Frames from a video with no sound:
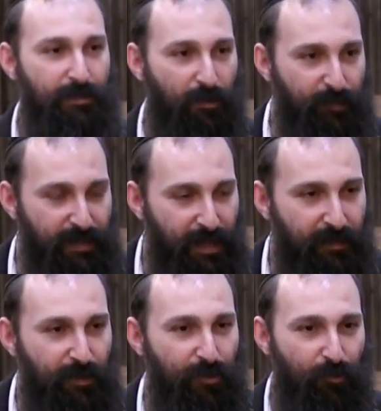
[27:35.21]
It's almost
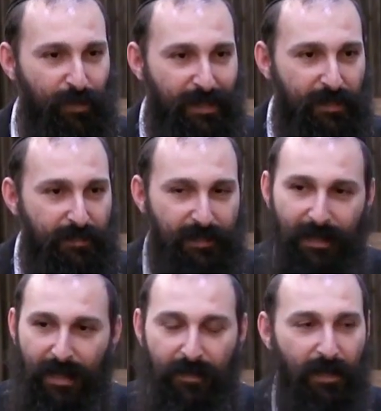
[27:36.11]
like, you know, kids, they
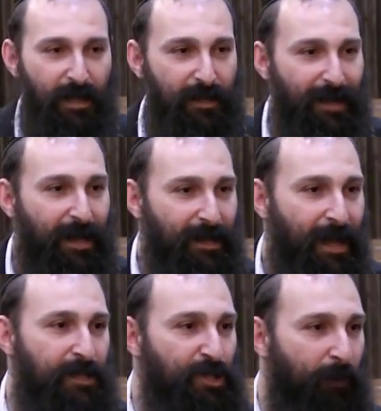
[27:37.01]
like, like,
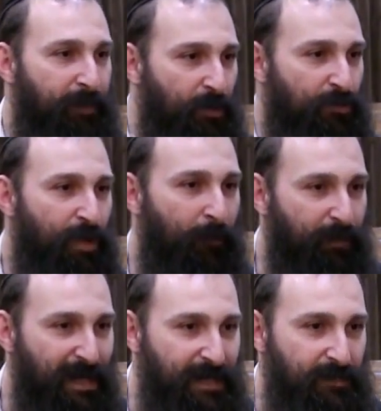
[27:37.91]
like jumping on
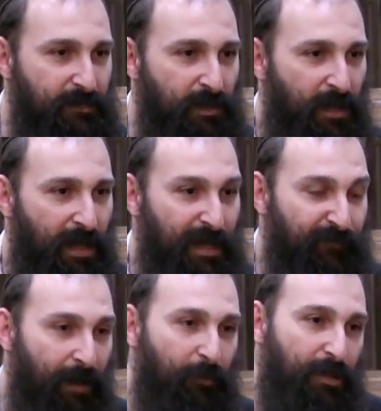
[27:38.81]
trampolines.
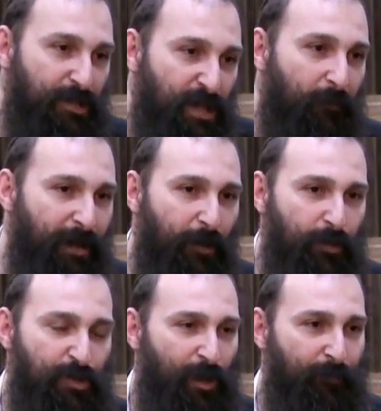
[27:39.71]
If I'm going to jump now
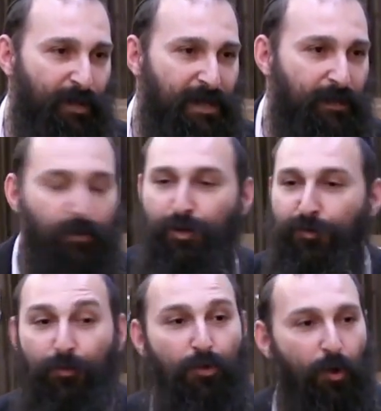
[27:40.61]
on a trampoline, I'm going to
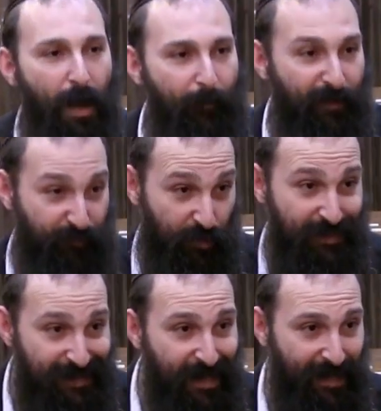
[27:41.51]
throw up after
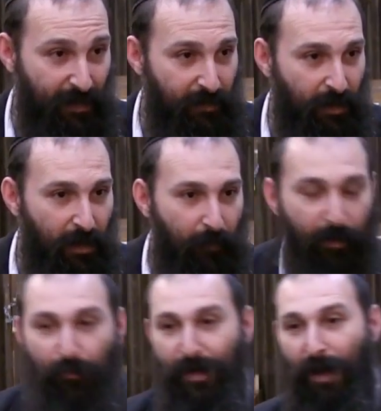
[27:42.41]
a second.
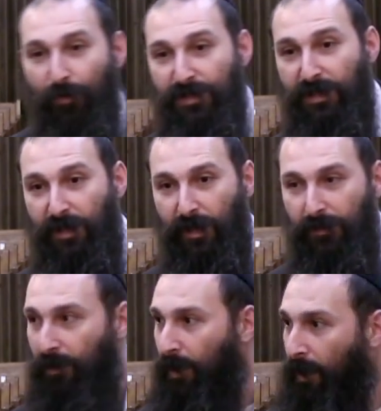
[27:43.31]
But when I was a
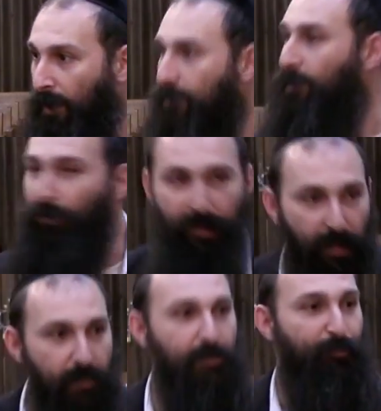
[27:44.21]
kid, you know,
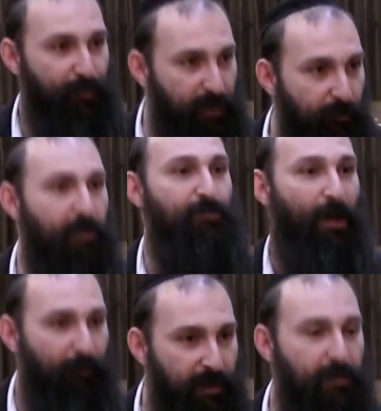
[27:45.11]
kids, you put them on a
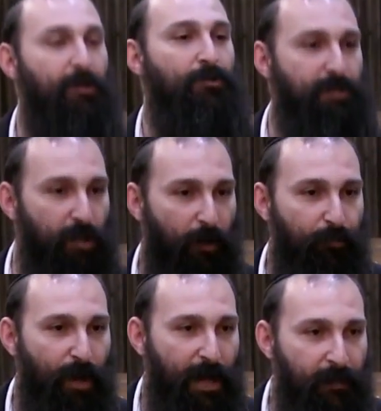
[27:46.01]
trampoline, they don't
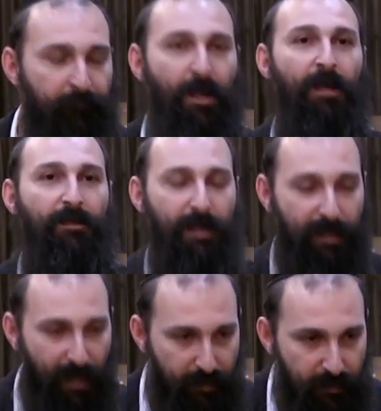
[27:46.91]
stop. Why? They
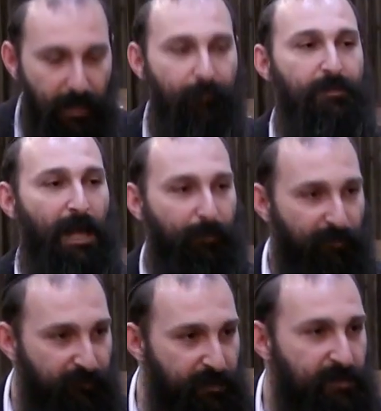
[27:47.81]
get some type
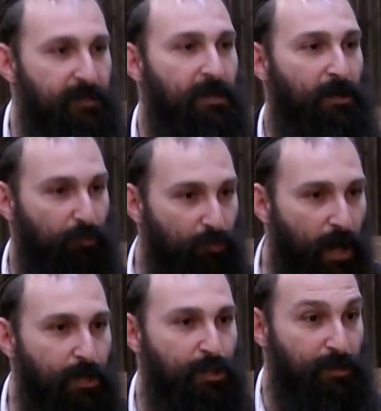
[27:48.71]
of this
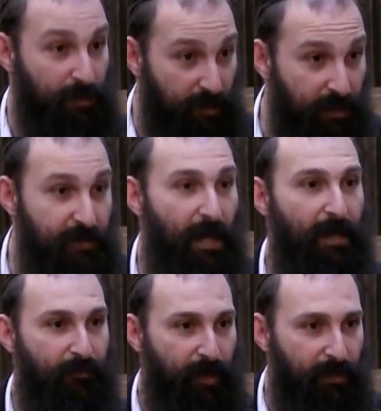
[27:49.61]
rush, this
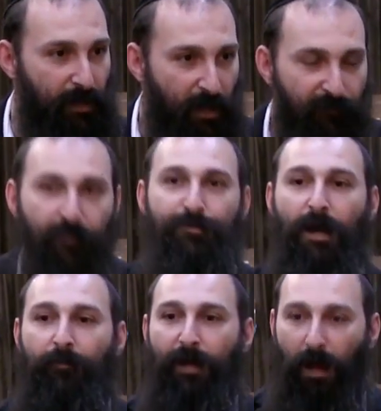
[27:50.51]
excitement from
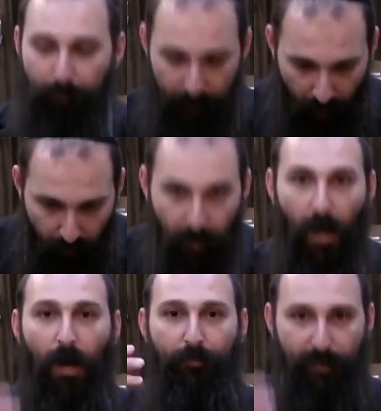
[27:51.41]
jumping up, down,
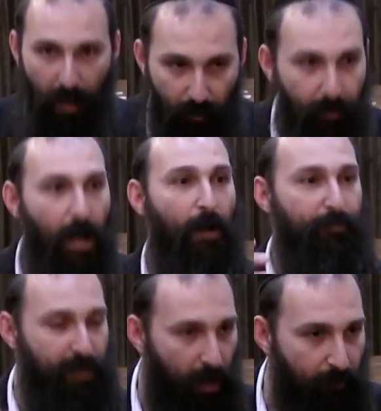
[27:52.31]
up, down,
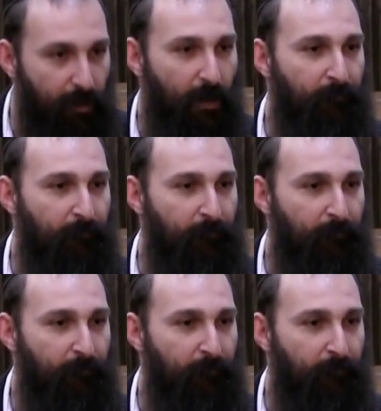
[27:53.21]
up, down.